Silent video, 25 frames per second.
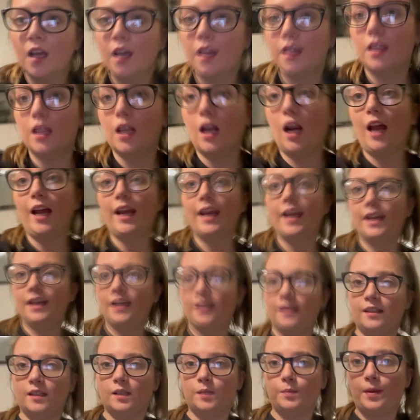The lighting
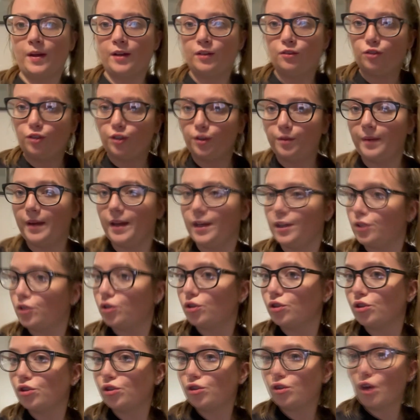in this bedroom is
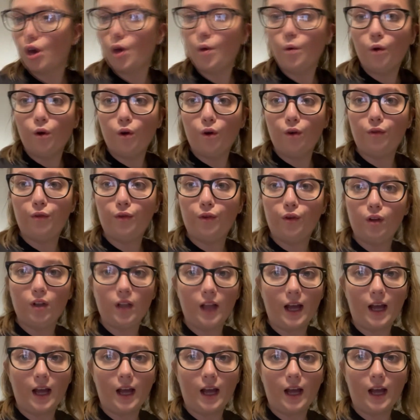so awful.